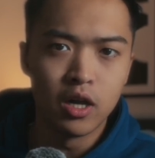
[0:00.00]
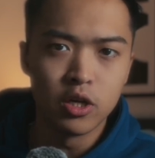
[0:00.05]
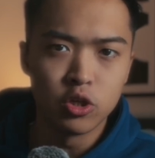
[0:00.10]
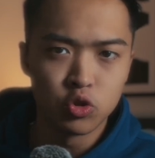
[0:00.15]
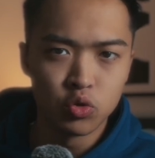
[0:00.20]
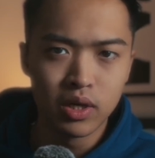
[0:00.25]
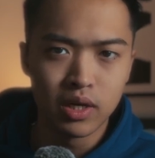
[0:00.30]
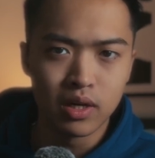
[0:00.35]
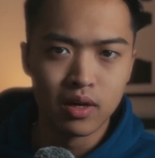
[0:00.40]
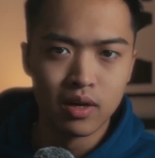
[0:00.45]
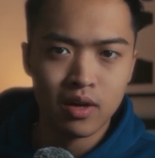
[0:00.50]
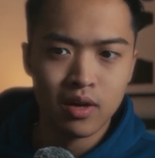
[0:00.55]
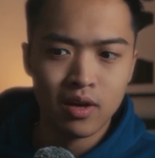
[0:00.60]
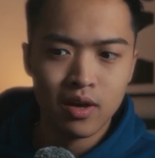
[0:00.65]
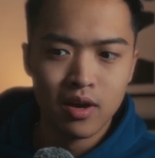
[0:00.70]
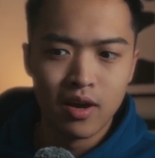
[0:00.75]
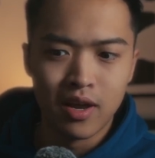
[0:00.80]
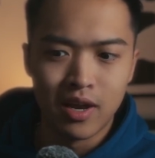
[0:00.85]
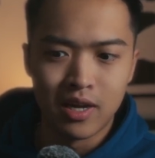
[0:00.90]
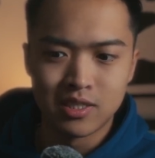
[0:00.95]
I drink.
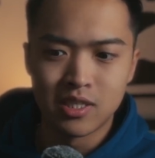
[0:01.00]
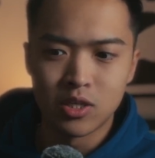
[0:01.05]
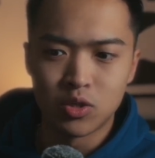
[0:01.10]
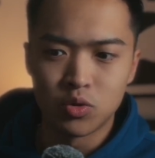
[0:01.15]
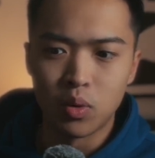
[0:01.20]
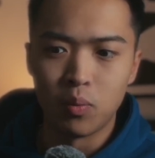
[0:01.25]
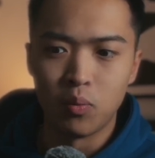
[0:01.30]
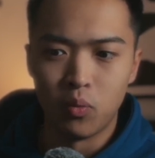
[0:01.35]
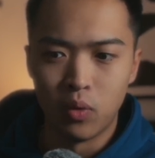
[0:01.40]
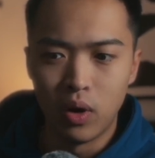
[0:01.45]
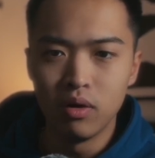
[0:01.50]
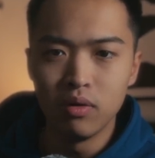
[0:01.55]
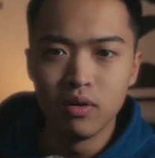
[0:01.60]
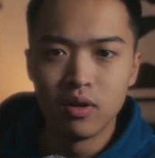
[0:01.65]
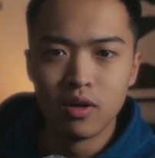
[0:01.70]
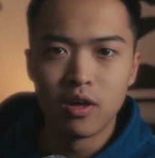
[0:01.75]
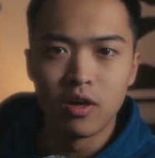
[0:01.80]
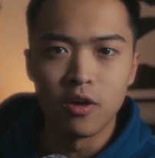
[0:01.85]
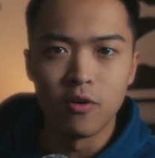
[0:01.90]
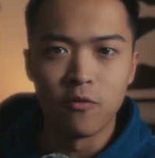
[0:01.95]
And I said to him, well,
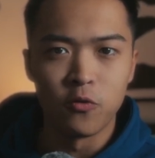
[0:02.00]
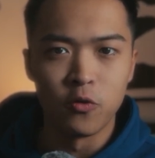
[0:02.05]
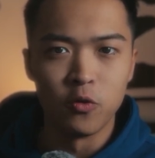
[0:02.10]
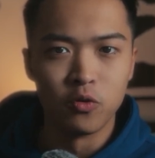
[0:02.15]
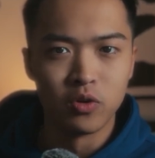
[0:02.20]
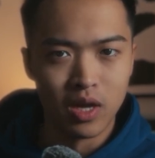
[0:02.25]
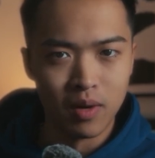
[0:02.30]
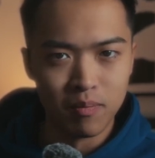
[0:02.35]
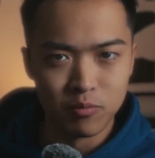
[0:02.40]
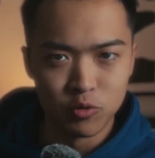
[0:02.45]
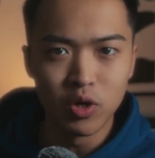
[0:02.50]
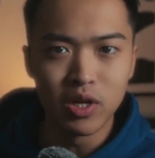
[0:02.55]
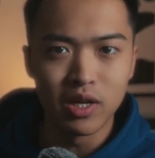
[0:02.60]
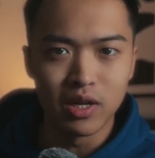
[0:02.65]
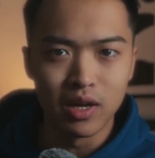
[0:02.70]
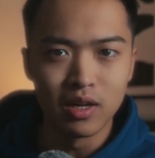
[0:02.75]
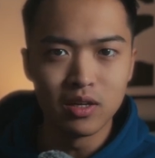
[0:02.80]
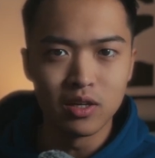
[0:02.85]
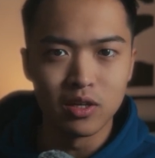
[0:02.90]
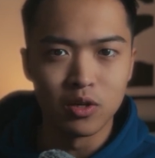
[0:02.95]
if you keep
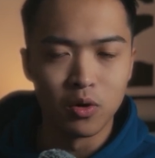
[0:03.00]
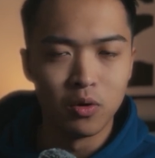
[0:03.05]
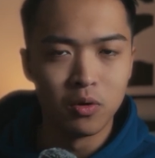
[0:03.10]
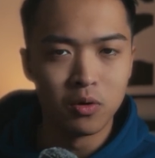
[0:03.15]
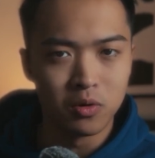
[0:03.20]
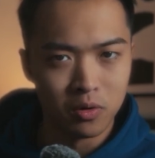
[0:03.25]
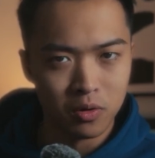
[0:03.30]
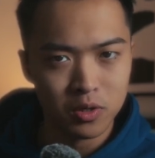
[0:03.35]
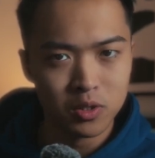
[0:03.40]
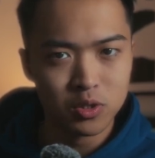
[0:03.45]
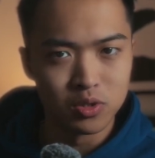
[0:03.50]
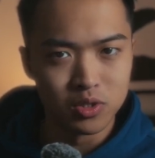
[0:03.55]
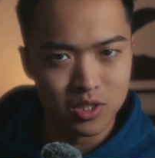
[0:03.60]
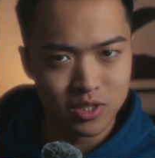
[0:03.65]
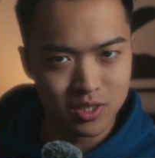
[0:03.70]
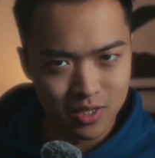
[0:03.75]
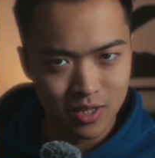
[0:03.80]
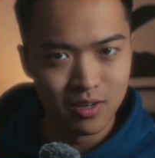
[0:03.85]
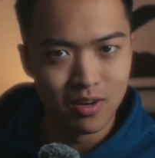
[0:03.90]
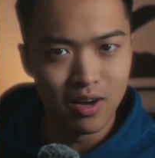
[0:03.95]
drinking, you're going to
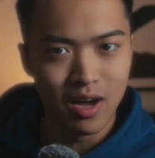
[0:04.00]
still